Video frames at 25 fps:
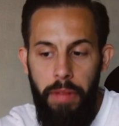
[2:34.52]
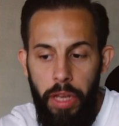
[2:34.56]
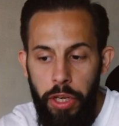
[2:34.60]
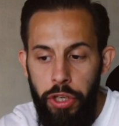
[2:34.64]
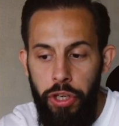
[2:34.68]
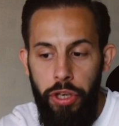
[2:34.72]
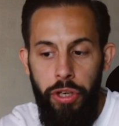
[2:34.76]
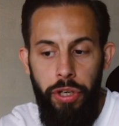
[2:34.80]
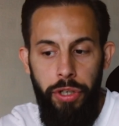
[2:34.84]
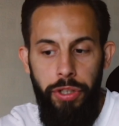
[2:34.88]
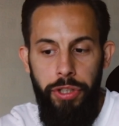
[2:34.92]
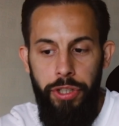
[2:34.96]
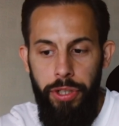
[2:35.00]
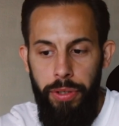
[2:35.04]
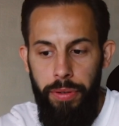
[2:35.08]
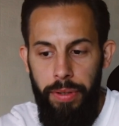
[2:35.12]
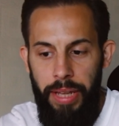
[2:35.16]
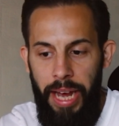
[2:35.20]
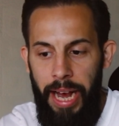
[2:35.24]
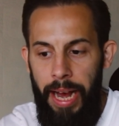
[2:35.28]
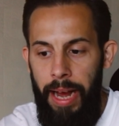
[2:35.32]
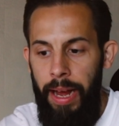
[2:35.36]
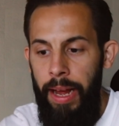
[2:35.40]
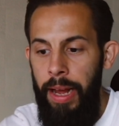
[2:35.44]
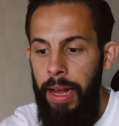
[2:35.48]
you can do
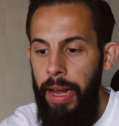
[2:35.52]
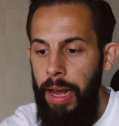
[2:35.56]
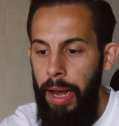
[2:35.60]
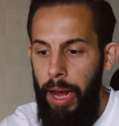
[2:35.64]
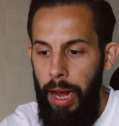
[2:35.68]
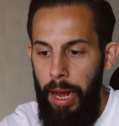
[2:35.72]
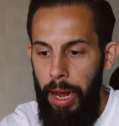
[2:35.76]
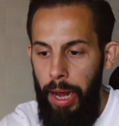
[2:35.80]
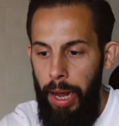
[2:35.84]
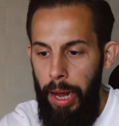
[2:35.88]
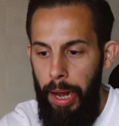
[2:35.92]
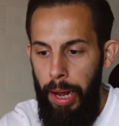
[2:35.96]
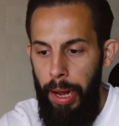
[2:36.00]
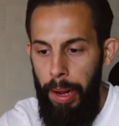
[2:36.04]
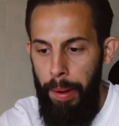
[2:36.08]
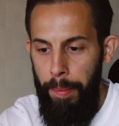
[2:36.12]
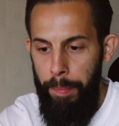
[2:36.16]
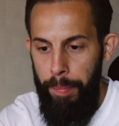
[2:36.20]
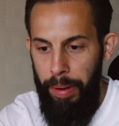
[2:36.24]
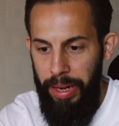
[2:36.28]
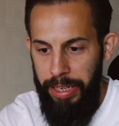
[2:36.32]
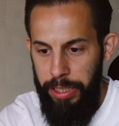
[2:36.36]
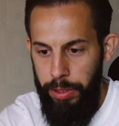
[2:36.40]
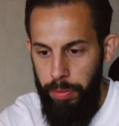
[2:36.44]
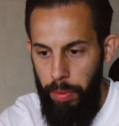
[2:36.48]
that
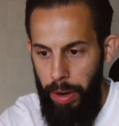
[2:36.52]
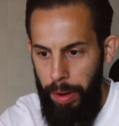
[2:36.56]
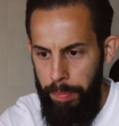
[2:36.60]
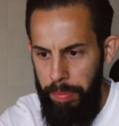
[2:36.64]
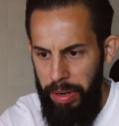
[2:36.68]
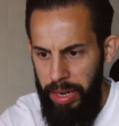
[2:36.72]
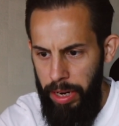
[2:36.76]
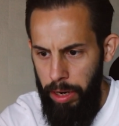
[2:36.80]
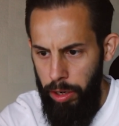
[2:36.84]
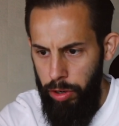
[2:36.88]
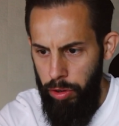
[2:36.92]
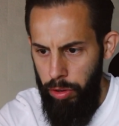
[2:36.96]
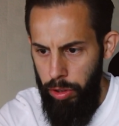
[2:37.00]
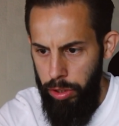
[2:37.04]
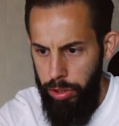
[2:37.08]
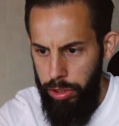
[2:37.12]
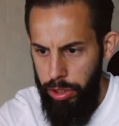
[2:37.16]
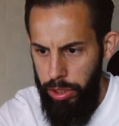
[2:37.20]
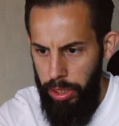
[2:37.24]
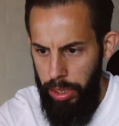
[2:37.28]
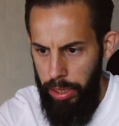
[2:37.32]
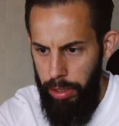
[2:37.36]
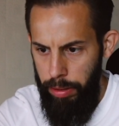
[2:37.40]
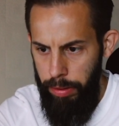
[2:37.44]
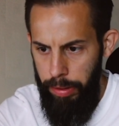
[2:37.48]
by swiping it
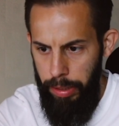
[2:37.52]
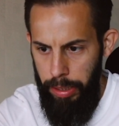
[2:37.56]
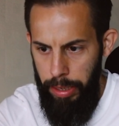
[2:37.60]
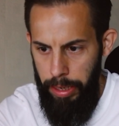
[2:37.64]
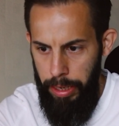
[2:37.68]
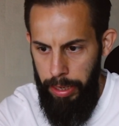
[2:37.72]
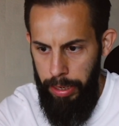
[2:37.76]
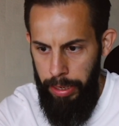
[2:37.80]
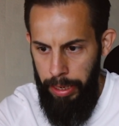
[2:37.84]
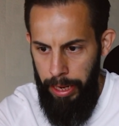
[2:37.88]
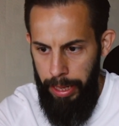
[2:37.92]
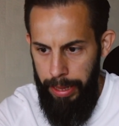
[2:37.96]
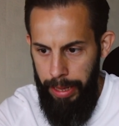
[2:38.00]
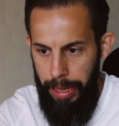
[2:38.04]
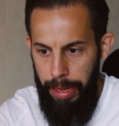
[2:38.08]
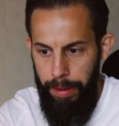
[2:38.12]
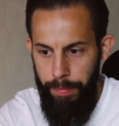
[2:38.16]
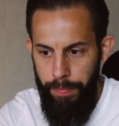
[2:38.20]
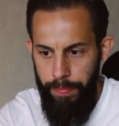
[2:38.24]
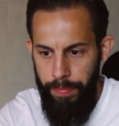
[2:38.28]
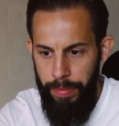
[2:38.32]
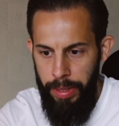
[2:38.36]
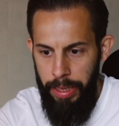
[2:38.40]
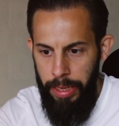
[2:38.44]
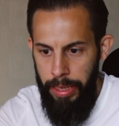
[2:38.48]
across like that.
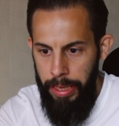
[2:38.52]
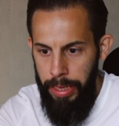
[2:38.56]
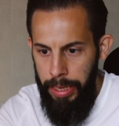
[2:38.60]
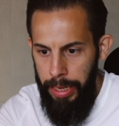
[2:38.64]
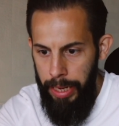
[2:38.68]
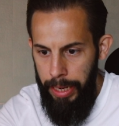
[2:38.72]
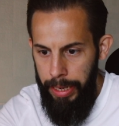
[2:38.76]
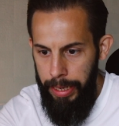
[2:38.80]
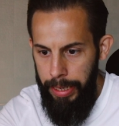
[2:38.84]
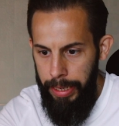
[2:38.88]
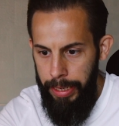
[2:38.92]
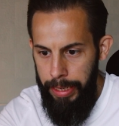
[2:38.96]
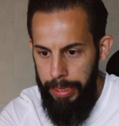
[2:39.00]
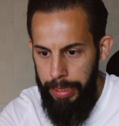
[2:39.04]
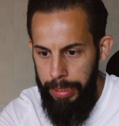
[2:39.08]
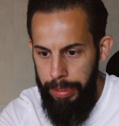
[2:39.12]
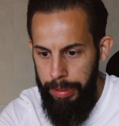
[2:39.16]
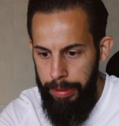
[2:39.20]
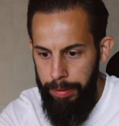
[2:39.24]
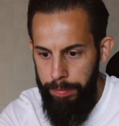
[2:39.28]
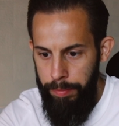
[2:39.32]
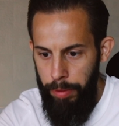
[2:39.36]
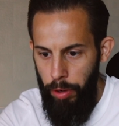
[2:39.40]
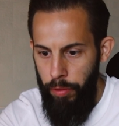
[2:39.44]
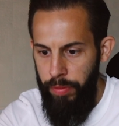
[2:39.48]

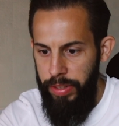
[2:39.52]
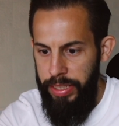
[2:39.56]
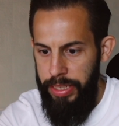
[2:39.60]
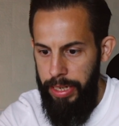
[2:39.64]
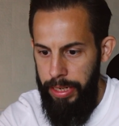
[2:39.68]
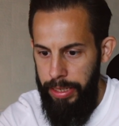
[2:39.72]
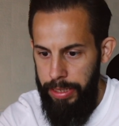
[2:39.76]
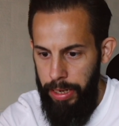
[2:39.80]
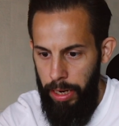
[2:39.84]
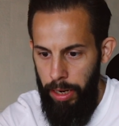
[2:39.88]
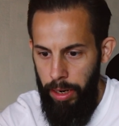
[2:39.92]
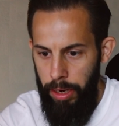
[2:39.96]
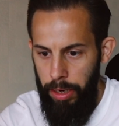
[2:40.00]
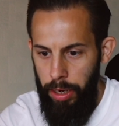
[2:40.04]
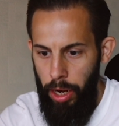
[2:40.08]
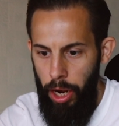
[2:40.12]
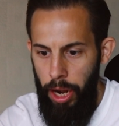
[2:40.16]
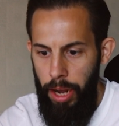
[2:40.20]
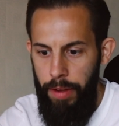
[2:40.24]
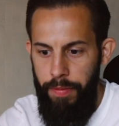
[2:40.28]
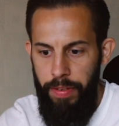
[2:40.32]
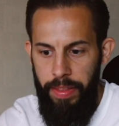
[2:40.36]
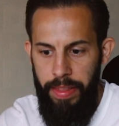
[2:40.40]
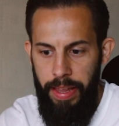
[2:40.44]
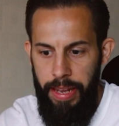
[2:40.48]
Obviously to
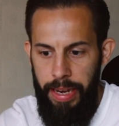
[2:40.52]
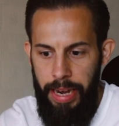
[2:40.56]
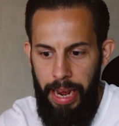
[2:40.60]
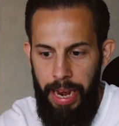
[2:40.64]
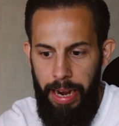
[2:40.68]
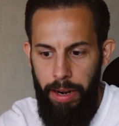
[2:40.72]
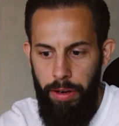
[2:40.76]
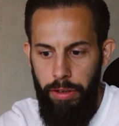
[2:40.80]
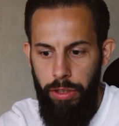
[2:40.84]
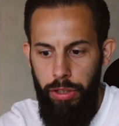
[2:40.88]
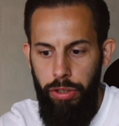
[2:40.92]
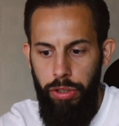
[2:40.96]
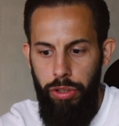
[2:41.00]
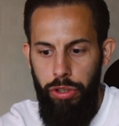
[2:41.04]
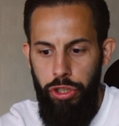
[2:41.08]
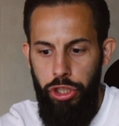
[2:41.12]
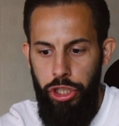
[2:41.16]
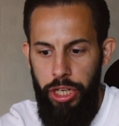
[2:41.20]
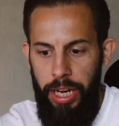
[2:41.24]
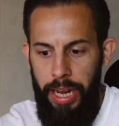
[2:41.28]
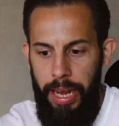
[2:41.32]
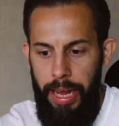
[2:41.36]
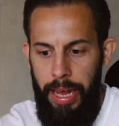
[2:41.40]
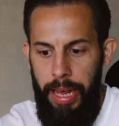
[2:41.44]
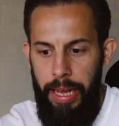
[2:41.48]
archive and then how you
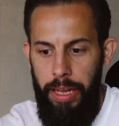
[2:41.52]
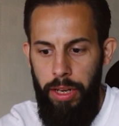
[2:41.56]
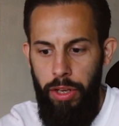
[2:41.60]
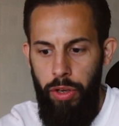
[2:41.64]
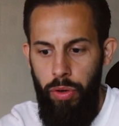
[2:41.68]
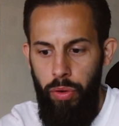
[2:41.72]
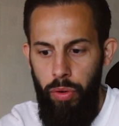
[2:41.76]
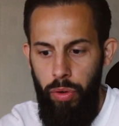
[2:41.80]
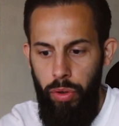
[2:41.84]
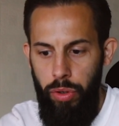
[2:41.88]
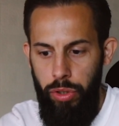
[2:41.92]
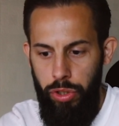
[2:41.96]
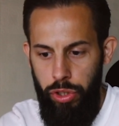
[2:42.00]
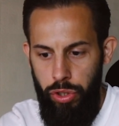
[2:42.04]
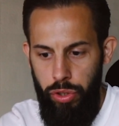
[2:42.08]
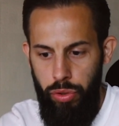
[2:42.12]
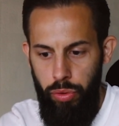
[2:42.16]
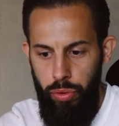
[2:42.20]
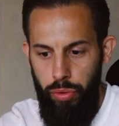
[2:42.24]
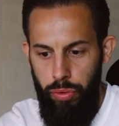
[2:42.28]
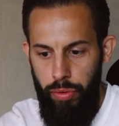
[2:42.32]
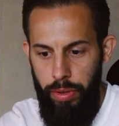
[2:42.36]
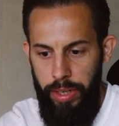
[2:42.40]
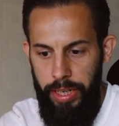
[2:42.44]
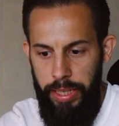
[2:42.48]
share your
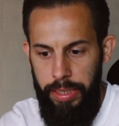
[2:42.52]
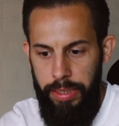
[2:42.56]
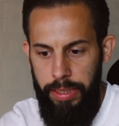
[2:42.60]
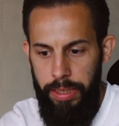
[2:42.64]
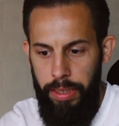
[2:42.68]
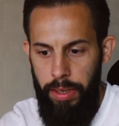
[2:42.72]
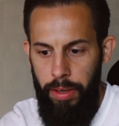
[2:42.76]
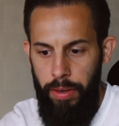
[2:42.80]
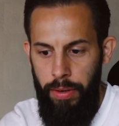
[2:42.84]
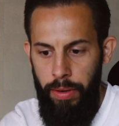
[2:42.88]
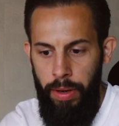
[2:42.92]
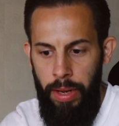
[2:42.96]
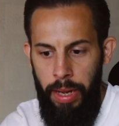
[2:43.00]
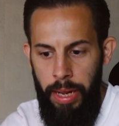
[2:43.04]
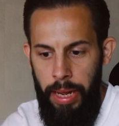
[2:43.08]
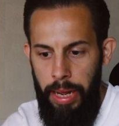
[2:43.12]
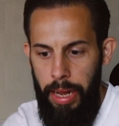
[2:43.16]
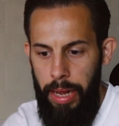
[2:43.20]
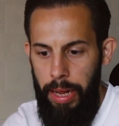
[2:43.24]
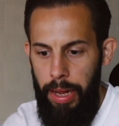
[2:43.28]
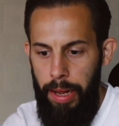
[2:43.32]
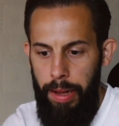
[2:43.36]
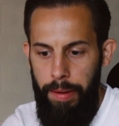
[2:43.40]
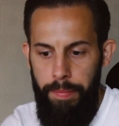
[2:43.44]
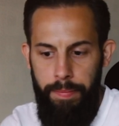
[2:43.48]
stories. So
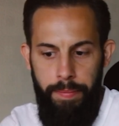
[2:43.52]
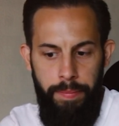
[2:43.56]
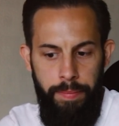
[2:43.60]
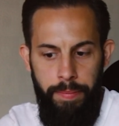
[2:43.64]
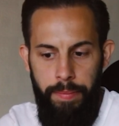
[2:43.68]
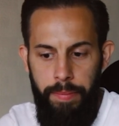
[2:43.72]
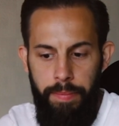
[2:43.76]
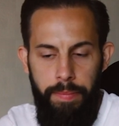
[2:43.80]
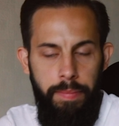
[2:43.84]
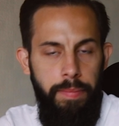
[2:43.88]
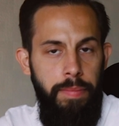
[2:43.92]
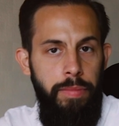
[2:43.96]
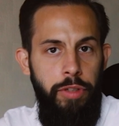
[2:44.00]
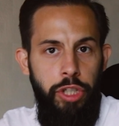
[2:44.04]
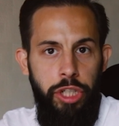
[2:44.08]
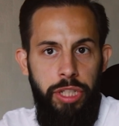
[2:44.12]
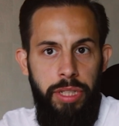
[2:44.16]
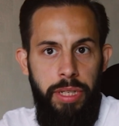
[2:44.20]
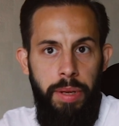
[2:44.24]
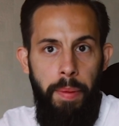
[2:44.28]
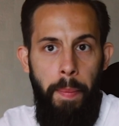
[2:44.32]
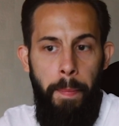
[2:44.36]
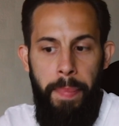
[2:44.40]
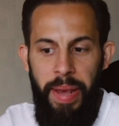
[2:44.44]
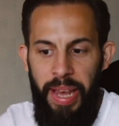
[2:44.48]

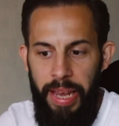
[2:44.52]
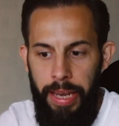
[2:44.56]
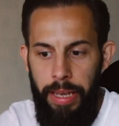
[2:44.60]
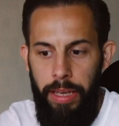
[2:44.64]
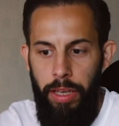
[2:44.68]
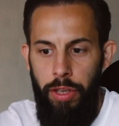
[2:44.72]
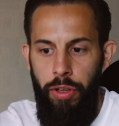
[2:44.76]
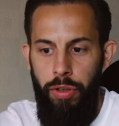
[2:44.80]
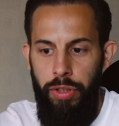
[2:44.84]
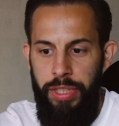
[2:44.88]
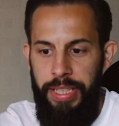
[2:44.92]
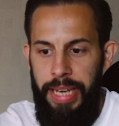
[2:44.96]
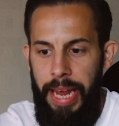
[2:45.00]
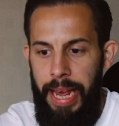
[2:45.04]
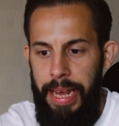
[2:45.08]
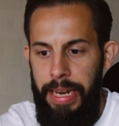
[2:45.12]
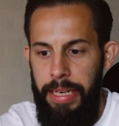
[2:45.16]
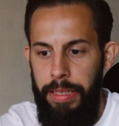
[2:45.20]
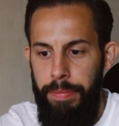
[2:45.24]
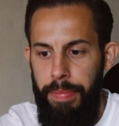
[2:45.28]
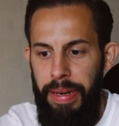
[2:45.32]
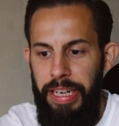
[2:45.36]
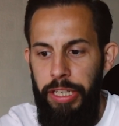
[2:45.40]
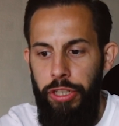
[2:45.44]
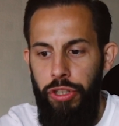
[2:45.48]
just pick your
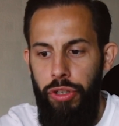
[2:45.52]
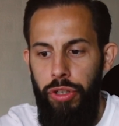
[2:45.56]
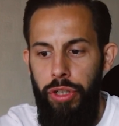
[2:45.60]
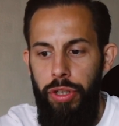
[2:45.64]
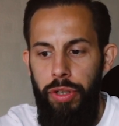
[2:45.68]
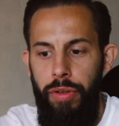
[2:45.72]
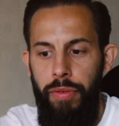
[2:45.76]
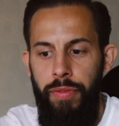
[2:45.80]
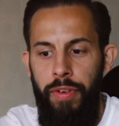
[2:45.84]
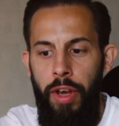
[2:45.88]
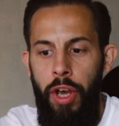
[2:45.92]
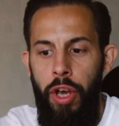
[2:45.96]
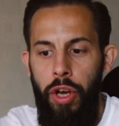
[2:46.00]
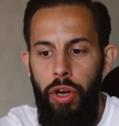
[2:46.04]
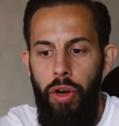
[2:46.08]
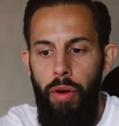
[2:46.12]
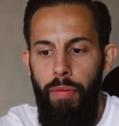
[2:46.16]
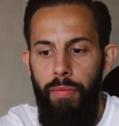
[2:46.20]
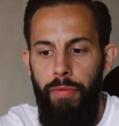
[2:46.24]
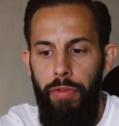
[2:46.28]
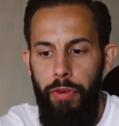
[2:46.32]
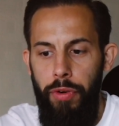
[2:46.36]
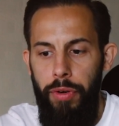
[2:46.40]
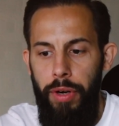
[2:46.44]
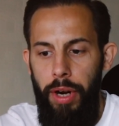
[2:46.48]
settings, make sure you've gone
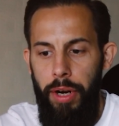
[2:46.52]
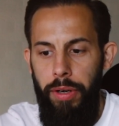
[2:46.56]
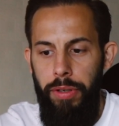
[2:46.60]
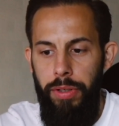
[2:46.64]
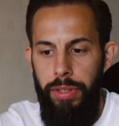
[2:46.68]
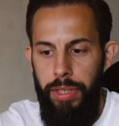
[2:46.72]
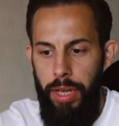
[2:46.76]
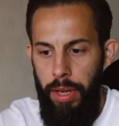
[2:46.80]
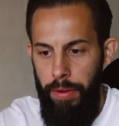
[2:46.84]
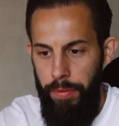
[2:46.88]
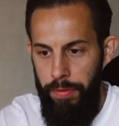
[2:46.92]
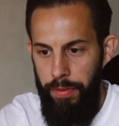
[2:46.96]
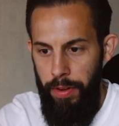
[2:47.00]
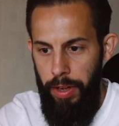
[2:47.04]
through those at